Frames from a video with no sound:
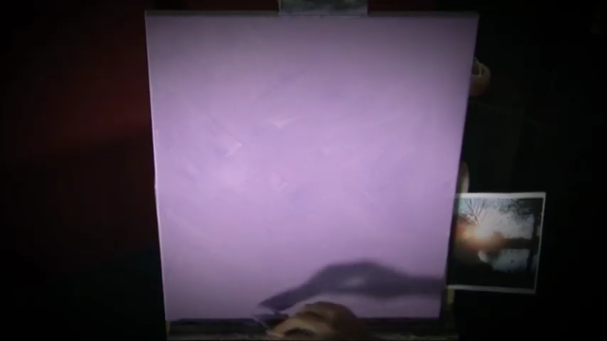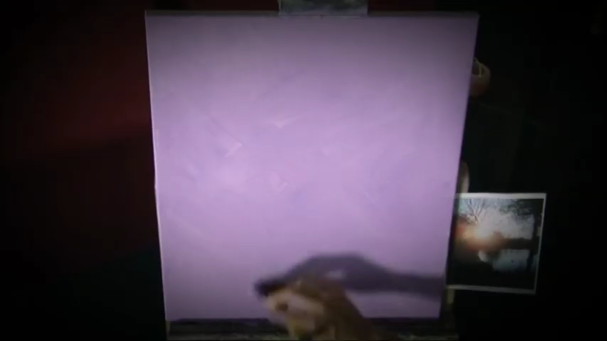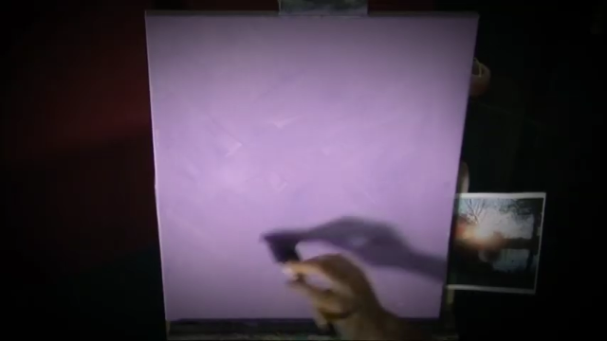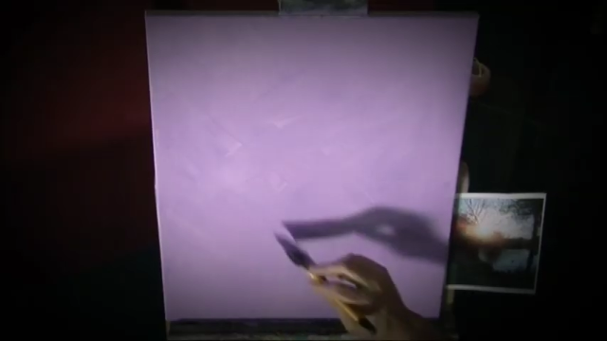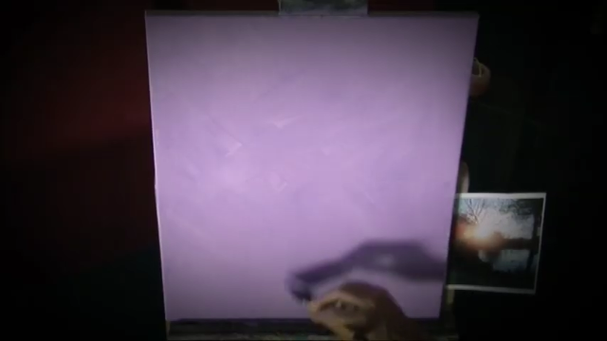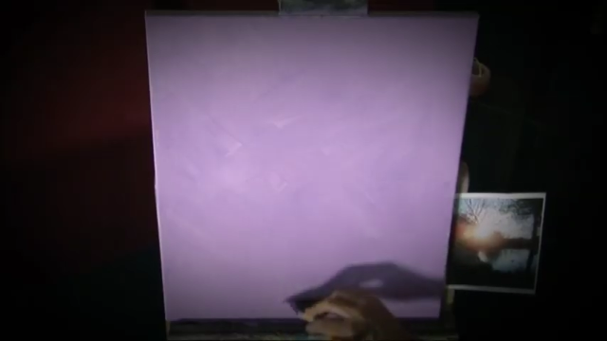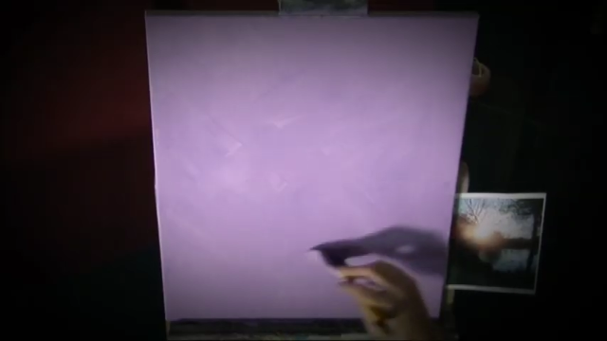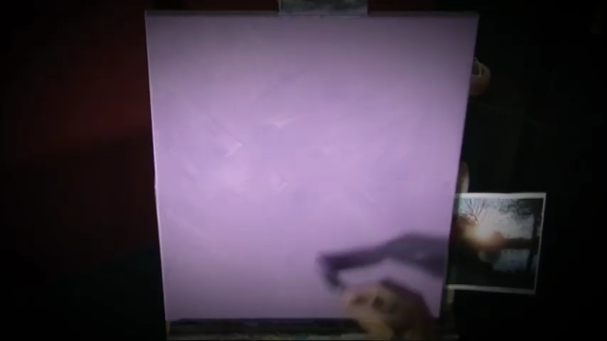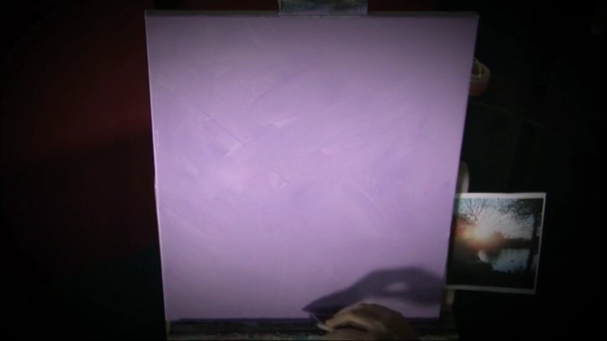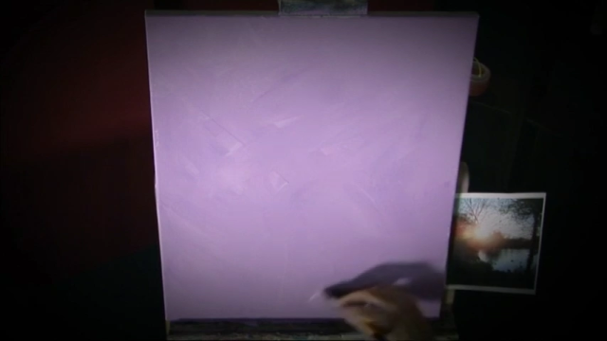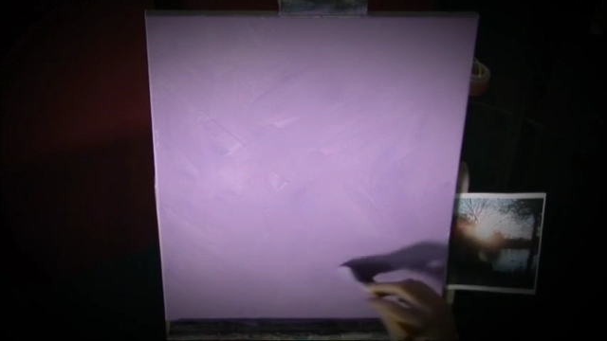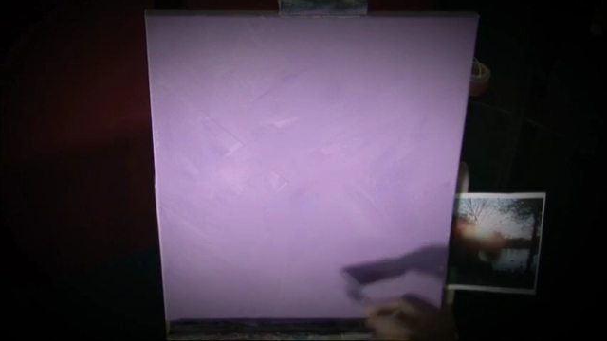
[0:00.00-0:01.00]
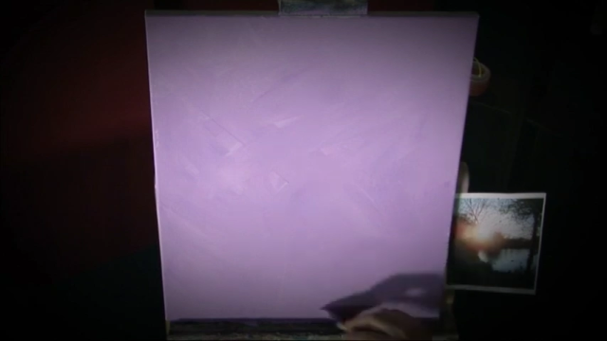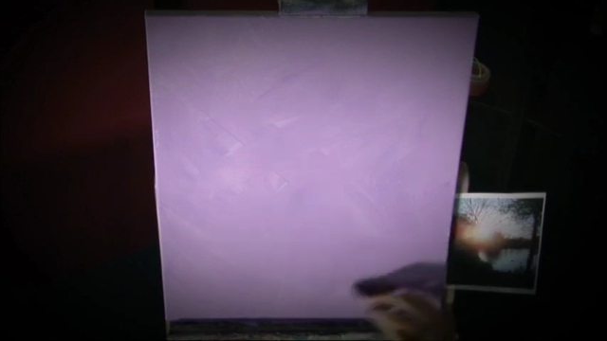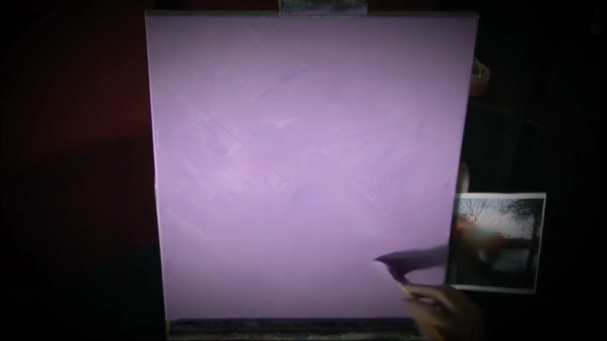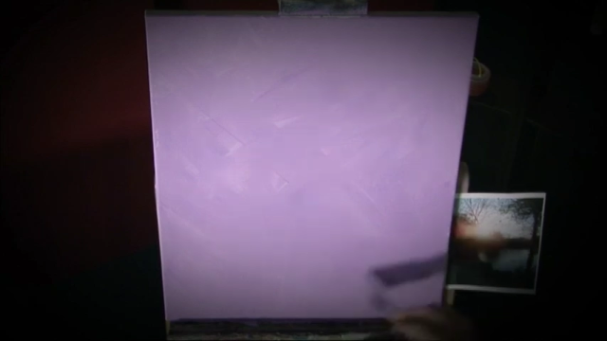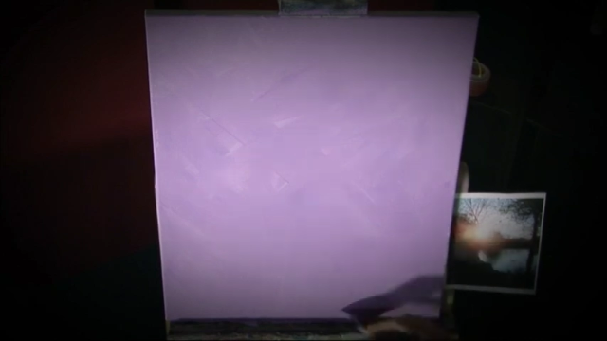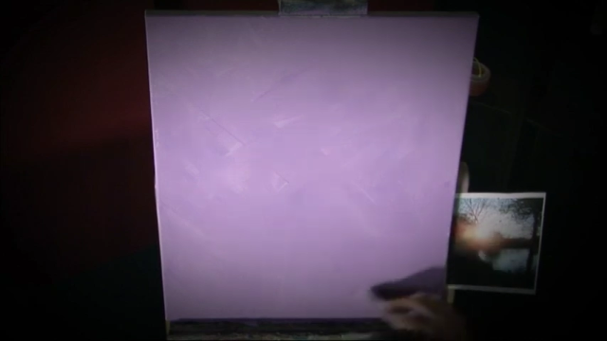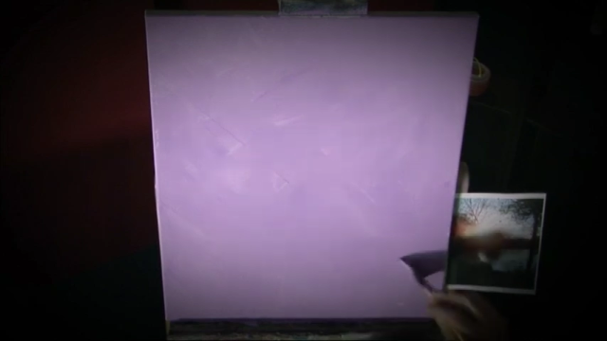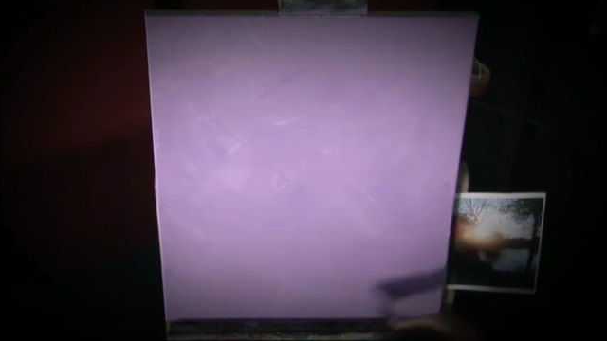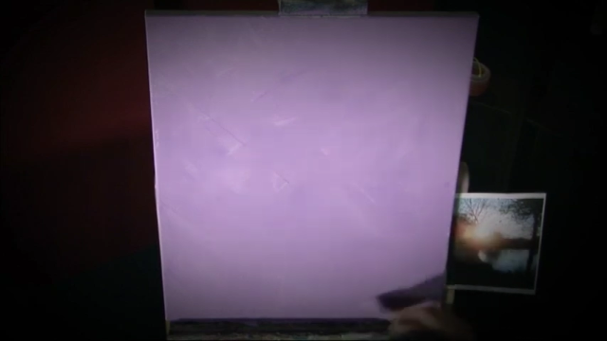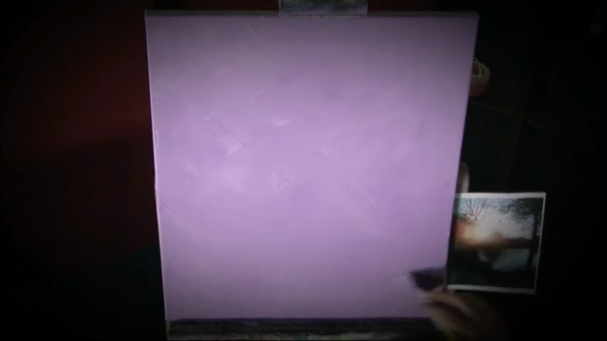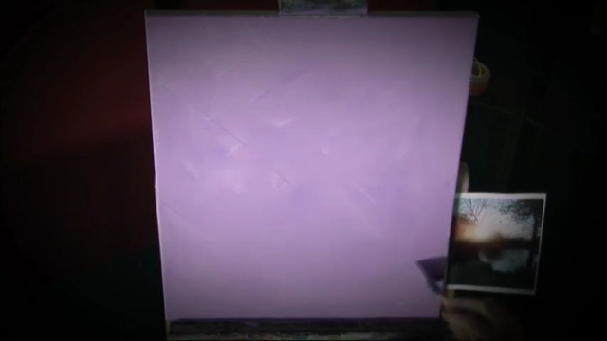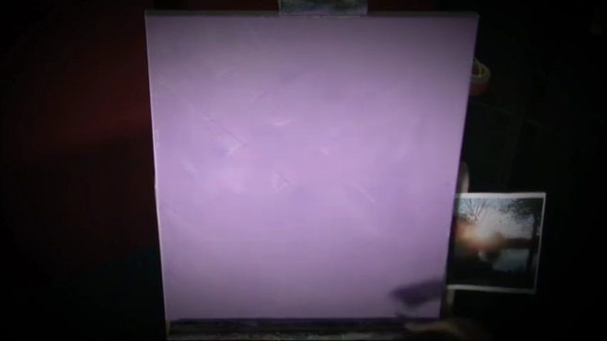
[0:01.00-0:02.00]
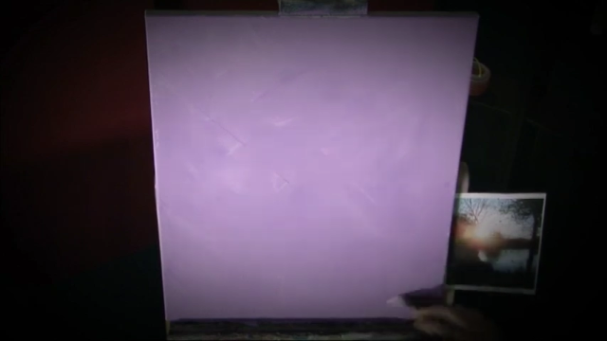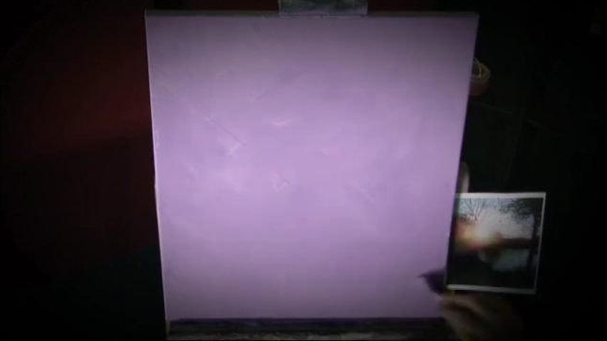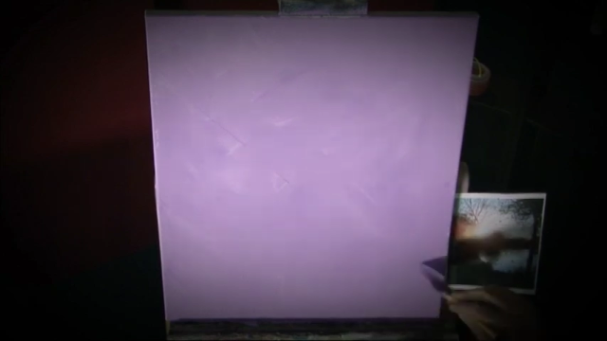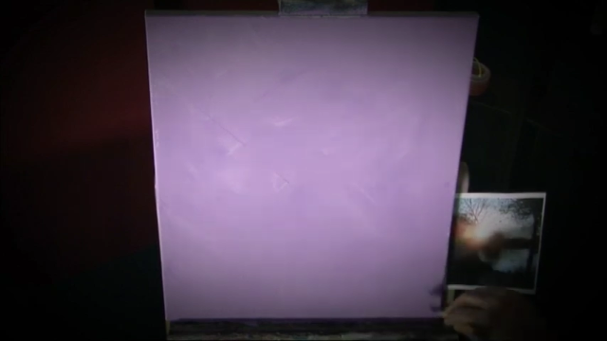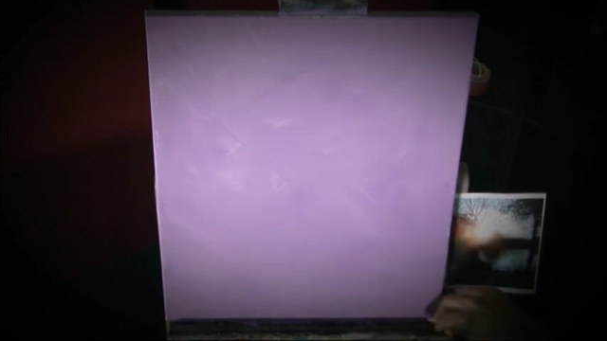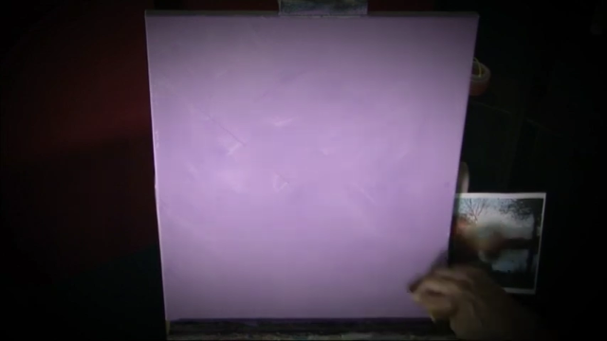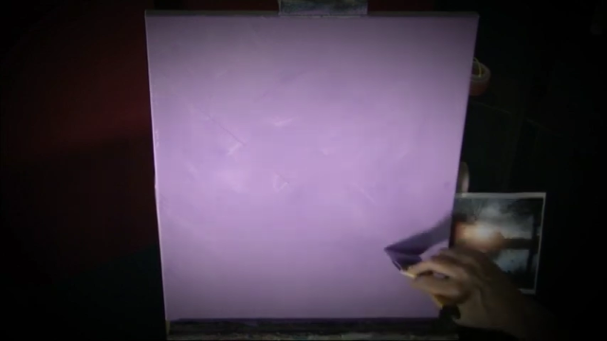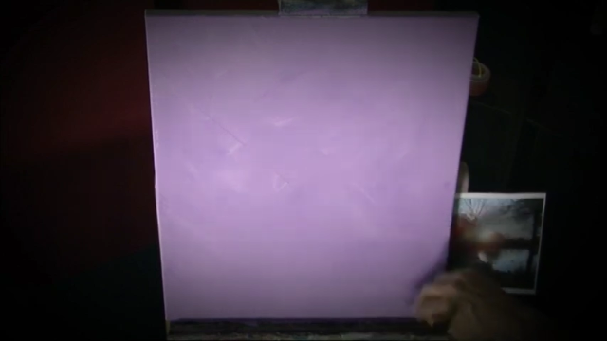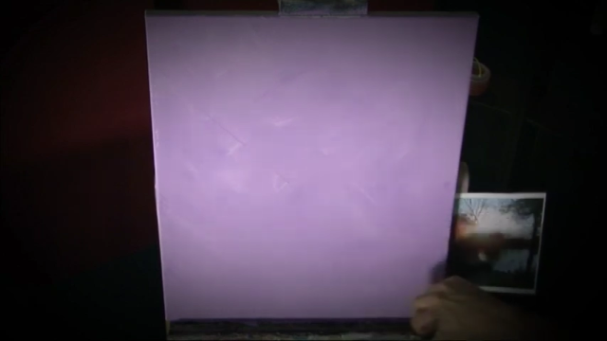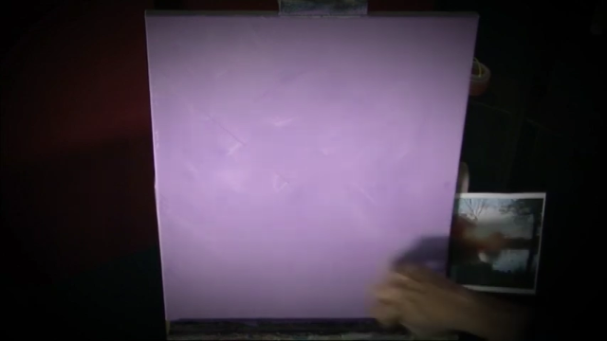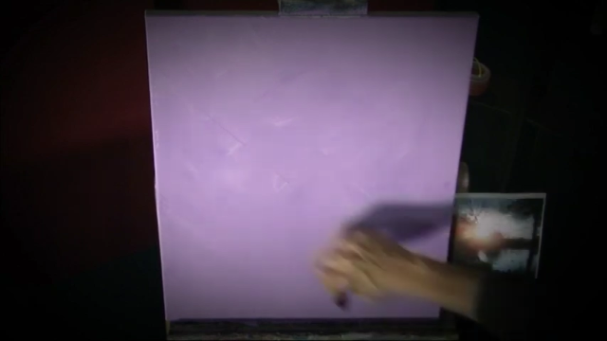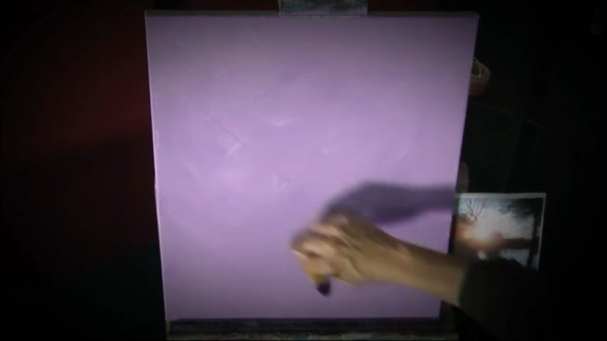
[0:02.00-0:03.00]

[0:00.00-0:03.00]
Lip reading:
Nobody's mouth can be seen.